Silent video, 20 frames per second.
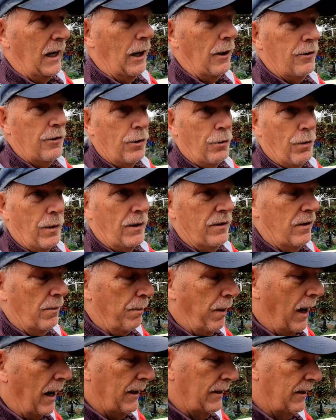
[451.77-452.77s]
He also
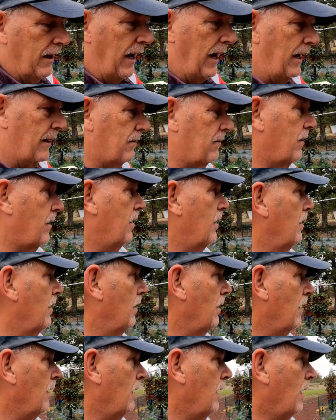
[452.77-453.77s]
runs a podcast.
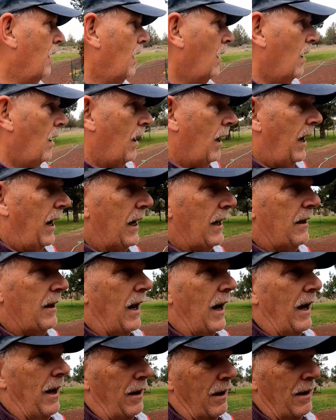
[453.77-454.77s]

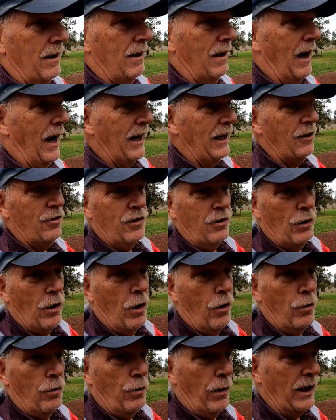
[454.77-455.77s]
And uh, I used
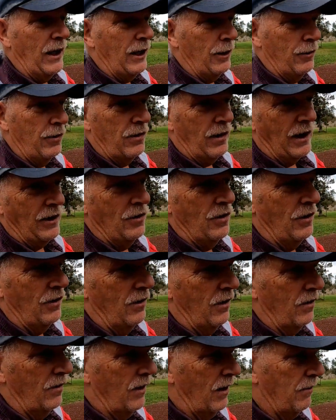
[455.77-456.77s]
to own radio
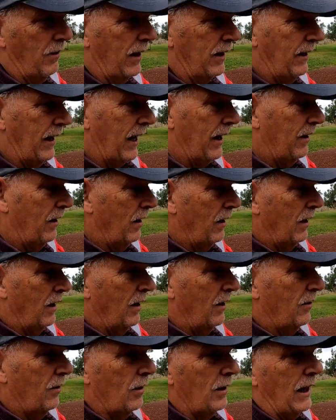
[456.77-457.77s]
stations and stuff like that.
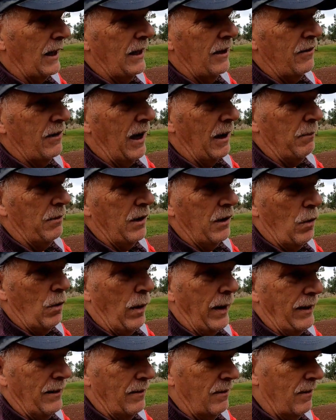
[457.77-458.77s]
So a lot of times
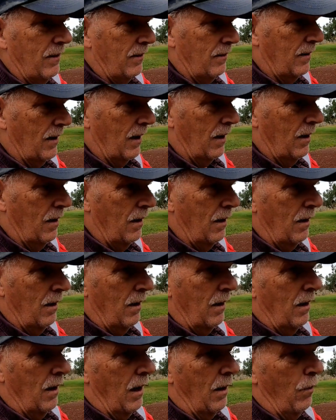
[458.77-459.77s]
acquaintances
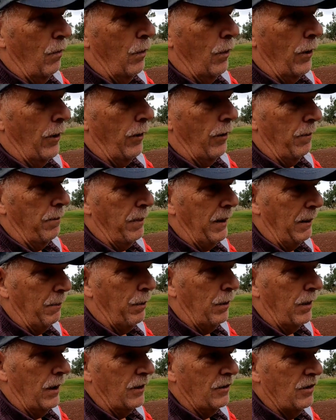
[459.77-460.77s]
were
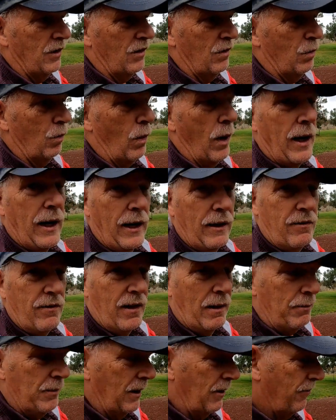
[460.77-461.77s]
people that just
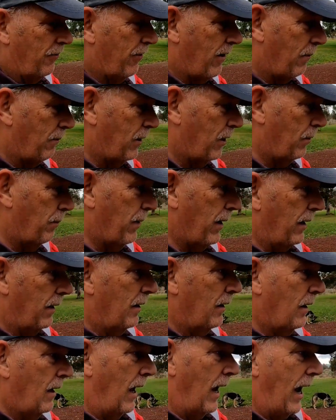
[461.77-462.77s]
wanted something from you.
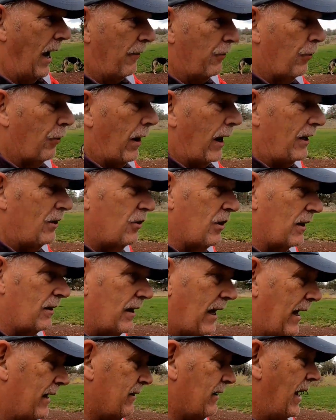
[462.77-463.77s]
But after I
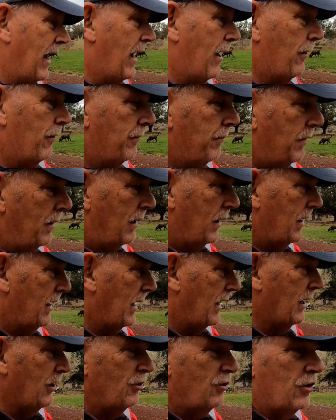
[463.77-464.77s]
shut that down,
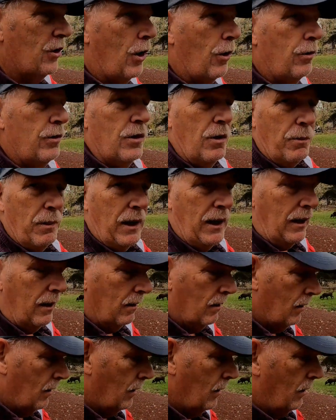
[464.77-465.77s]
it kind of showed to
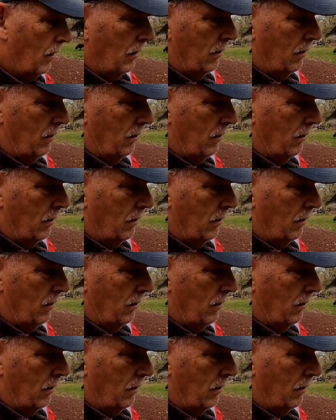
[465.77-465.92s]
me